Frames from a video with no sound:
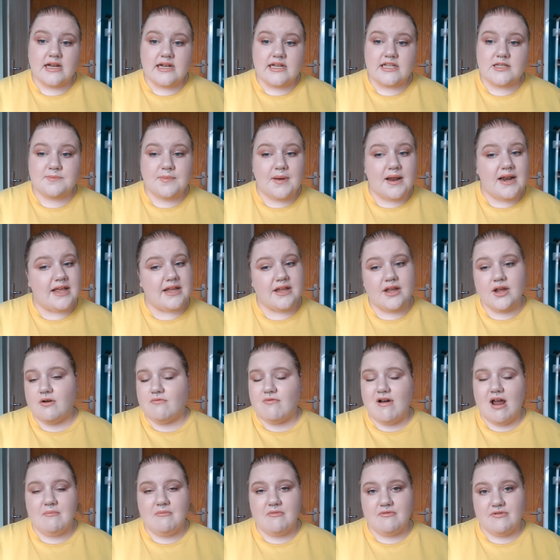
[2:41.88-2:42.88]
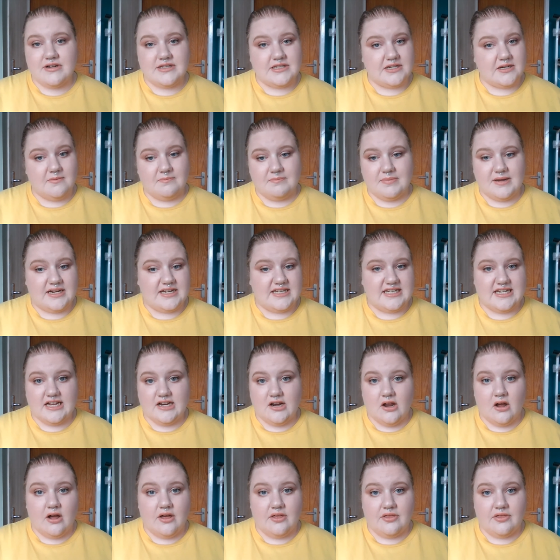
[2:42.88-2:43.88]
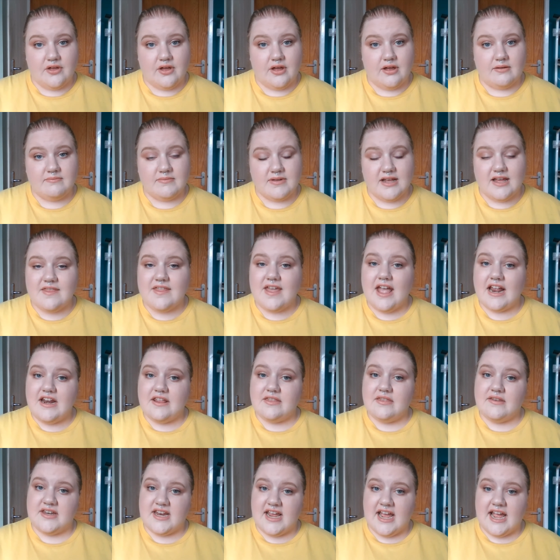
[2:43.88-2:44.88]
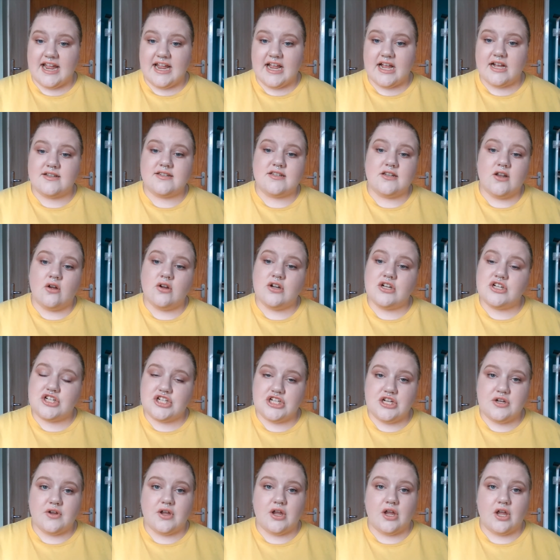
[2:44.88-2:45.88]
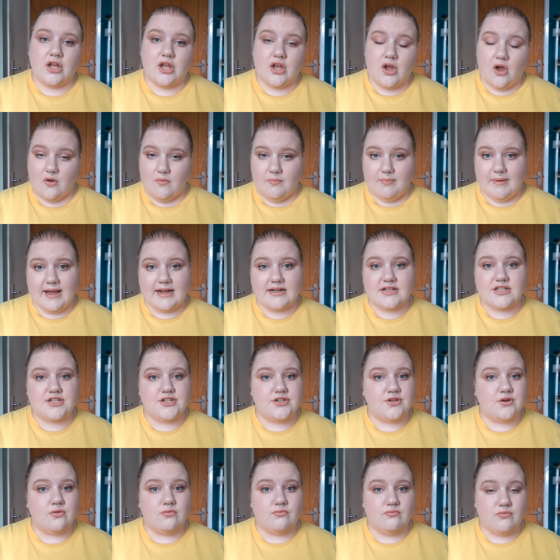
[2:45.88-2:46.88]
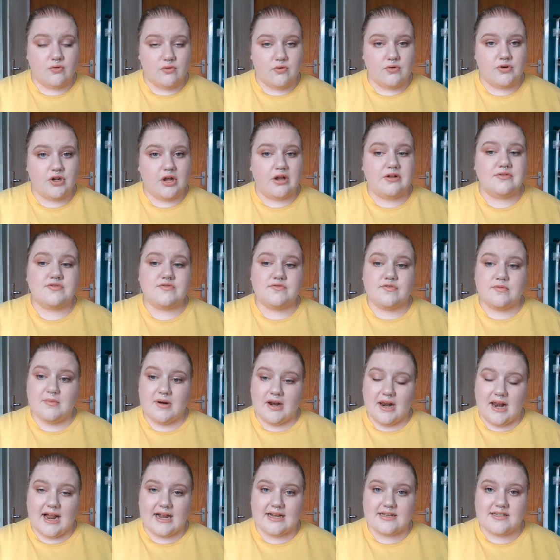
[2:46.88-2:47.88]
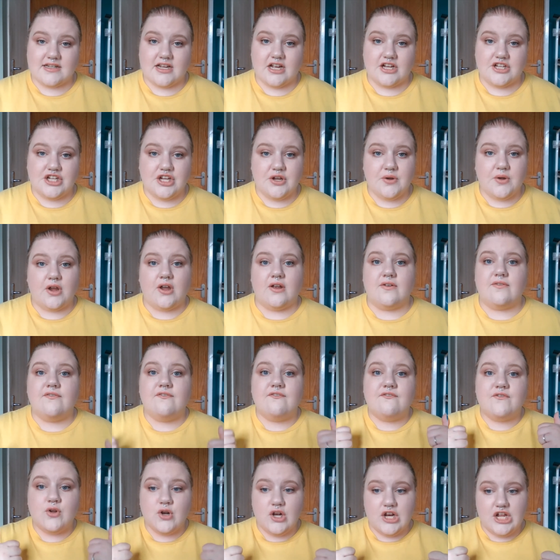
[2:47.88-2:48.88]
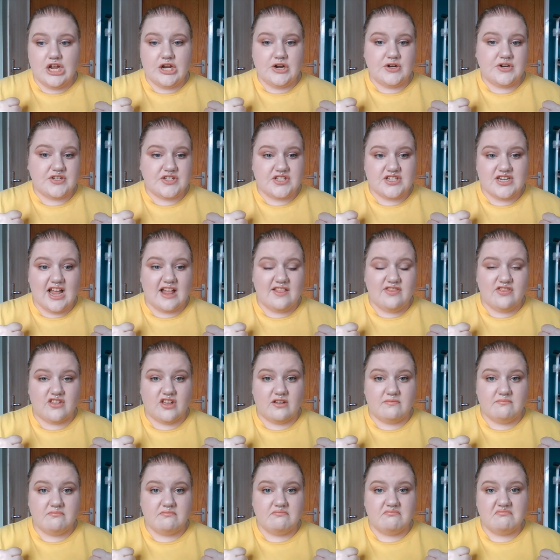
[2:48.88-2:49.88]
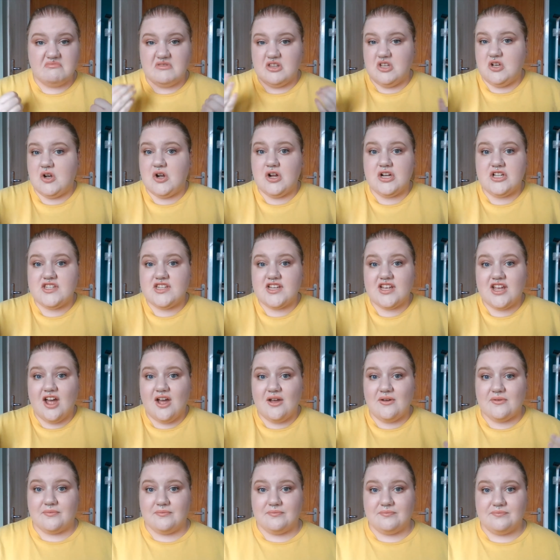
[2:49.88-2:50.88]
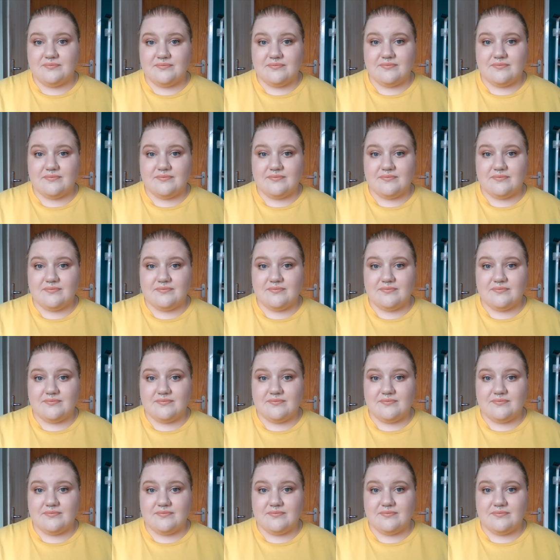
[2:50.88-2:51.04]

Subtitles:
Spelling and grammar isn't a big deal either. At the end of the day, as long as you can go back to your raw notes from class and you can fully understand them, you're good to go.